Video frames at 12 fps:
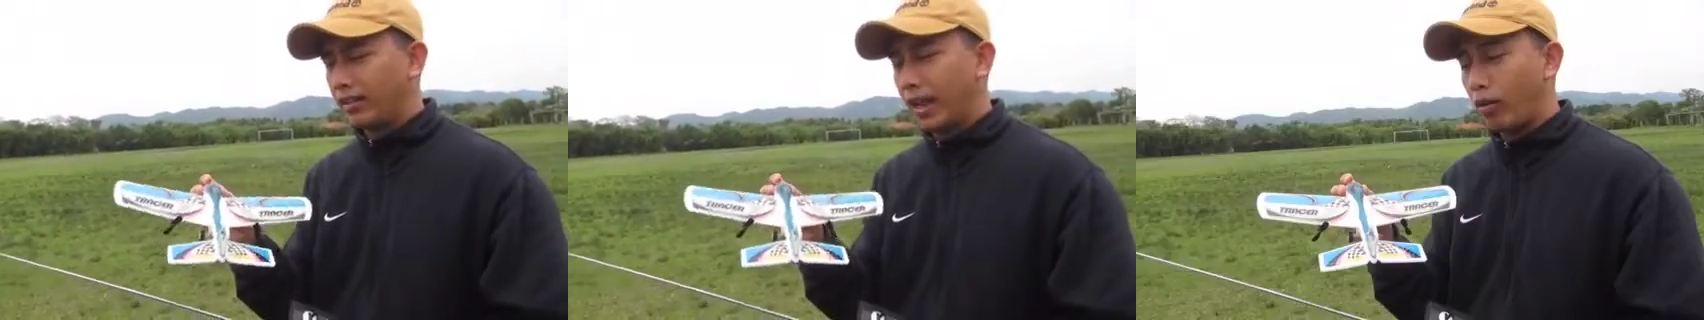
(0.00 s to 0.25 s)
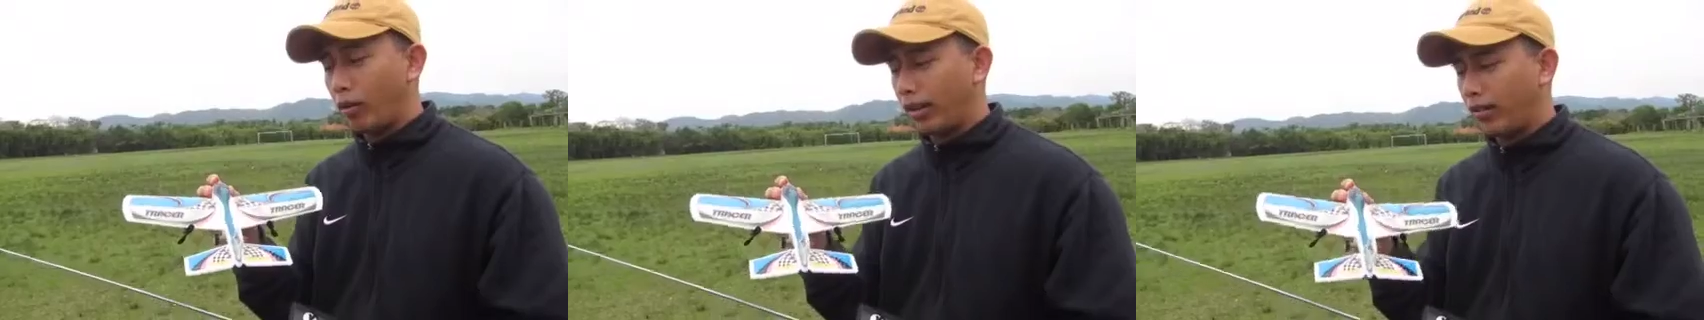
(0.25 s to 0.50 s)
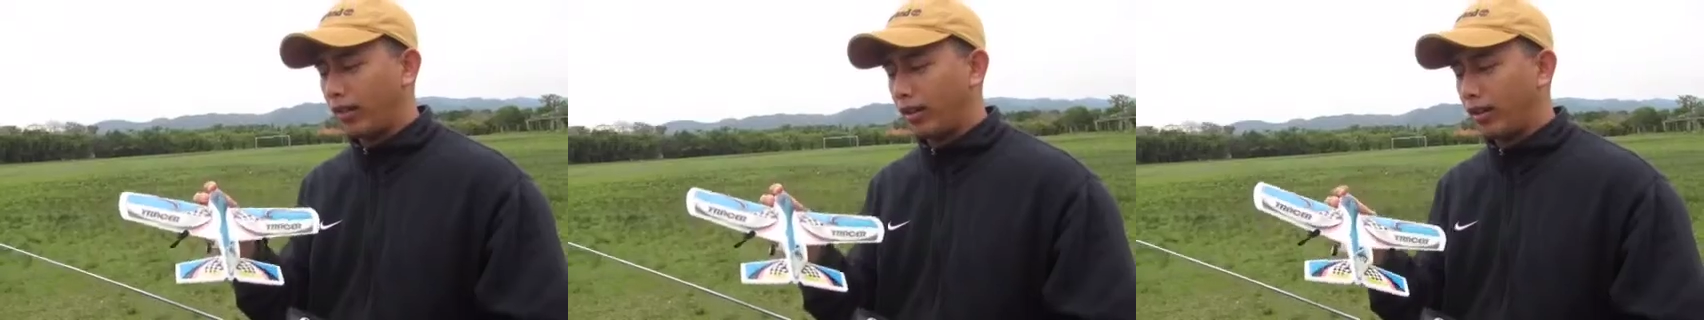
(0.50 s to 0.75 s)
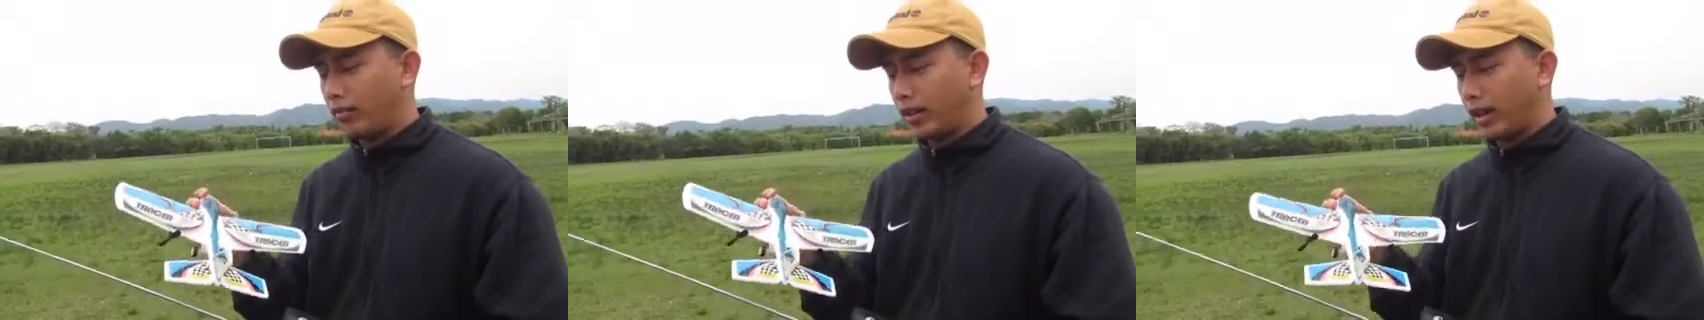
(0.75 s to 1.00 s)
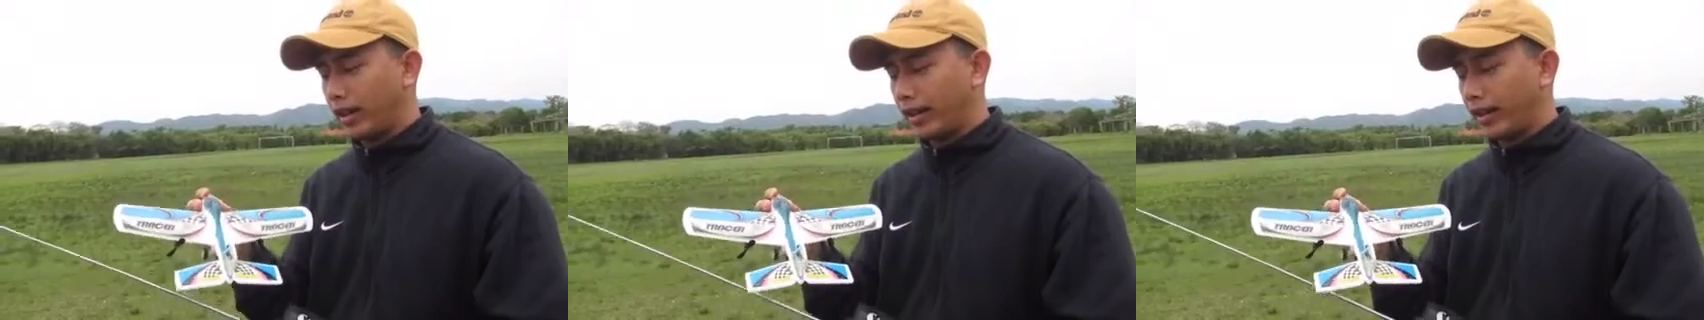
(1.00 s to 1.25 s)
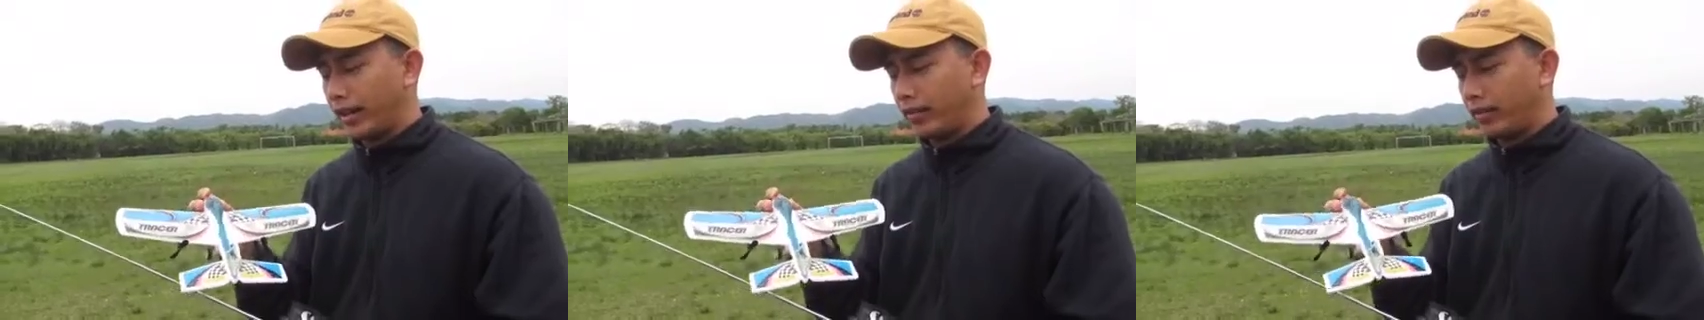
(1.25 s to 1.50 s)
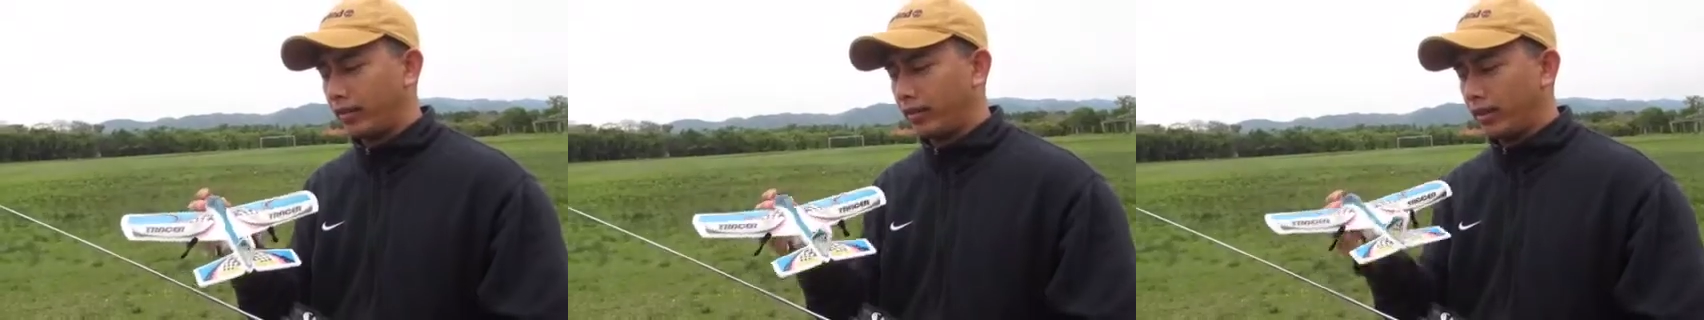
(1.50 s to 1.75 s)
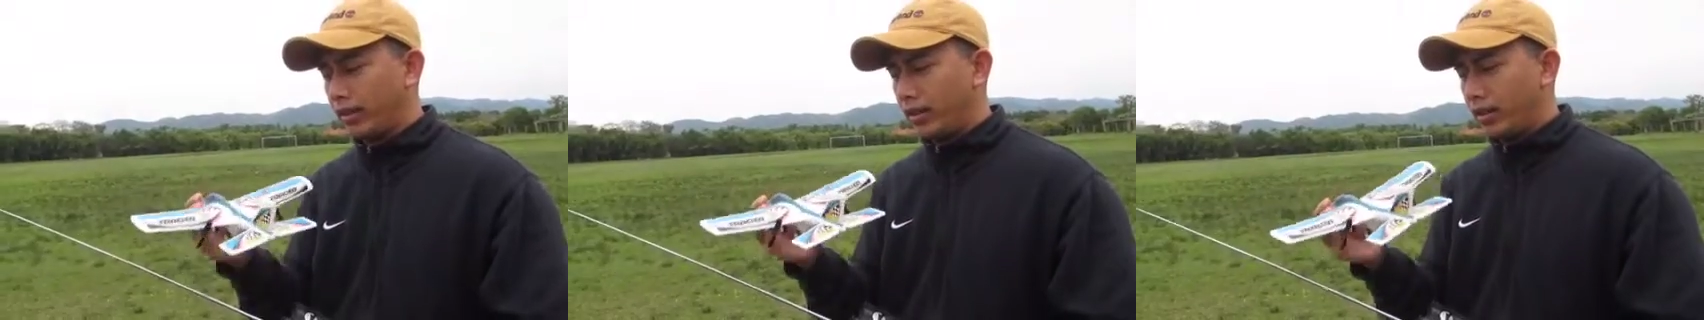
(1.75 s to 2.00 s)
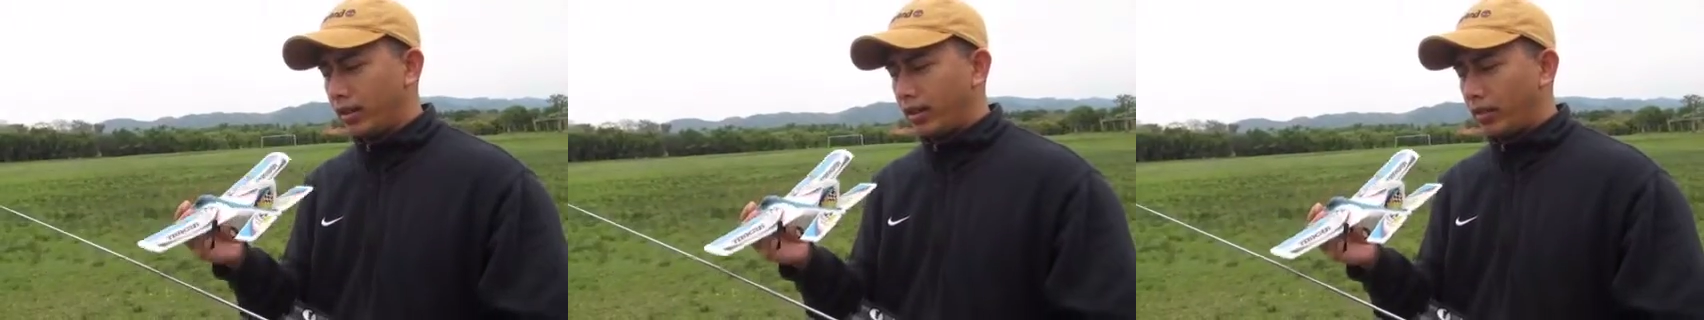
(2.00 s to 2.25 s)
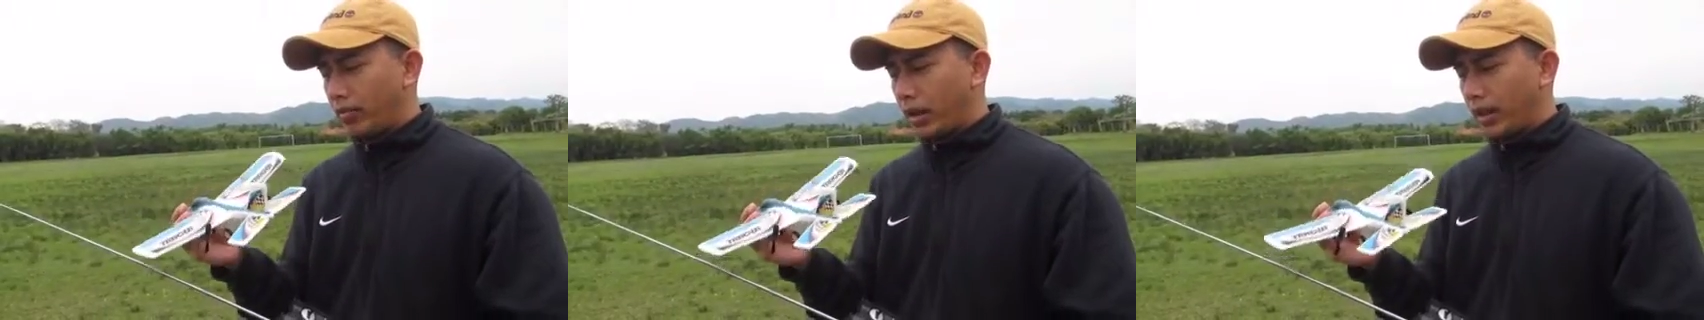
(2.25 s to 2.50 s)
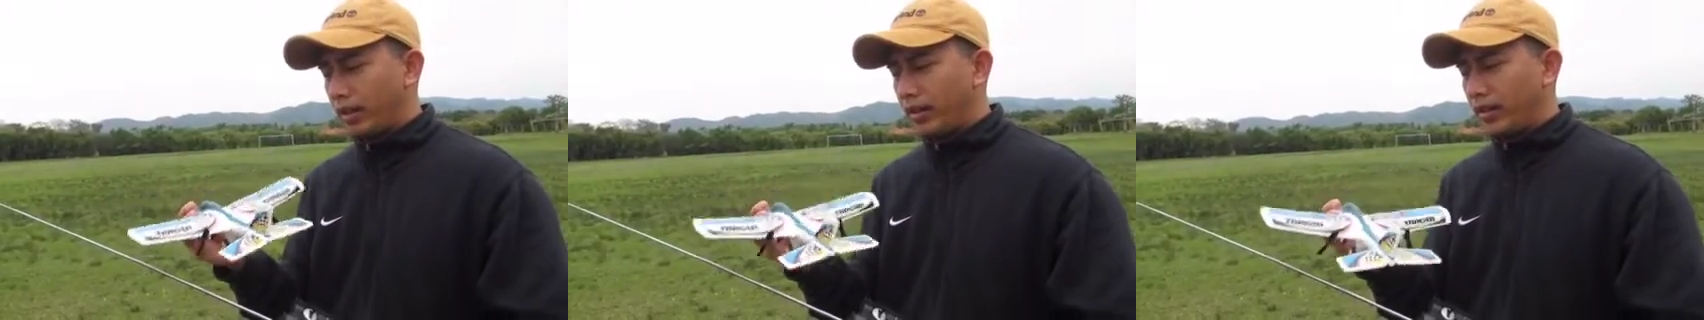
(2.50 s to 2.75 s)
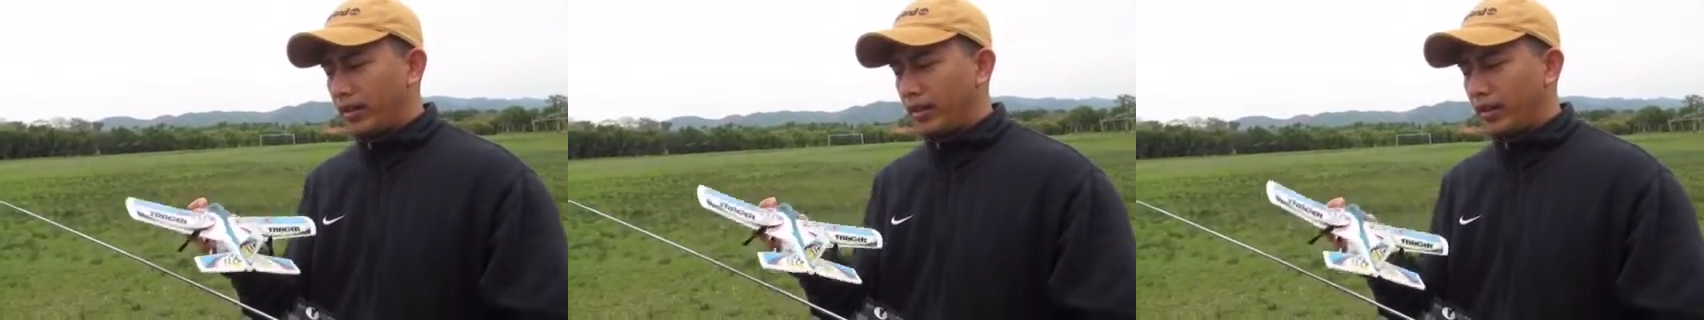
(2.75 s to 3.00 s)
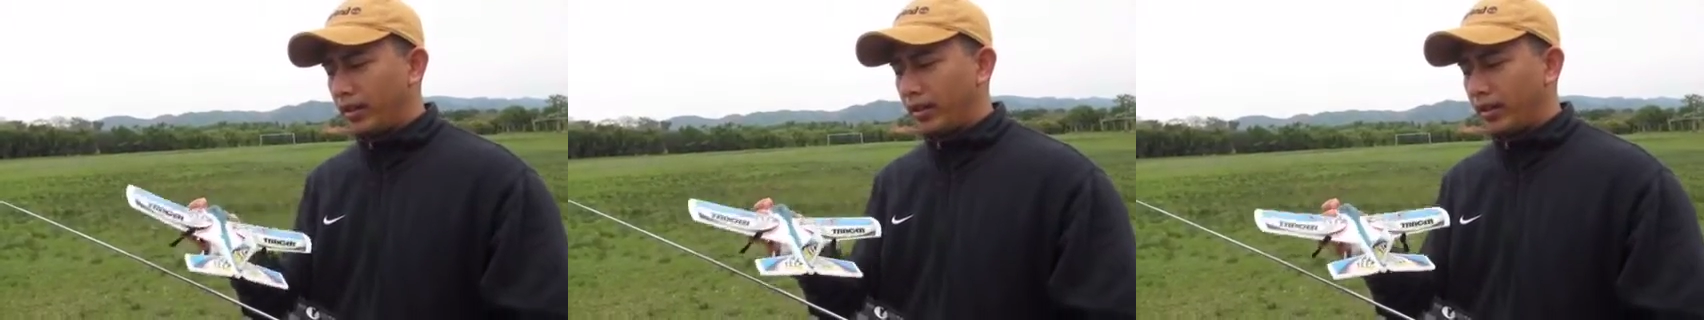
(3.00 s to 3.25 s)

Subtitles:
Taiwan dollar, but I get bargain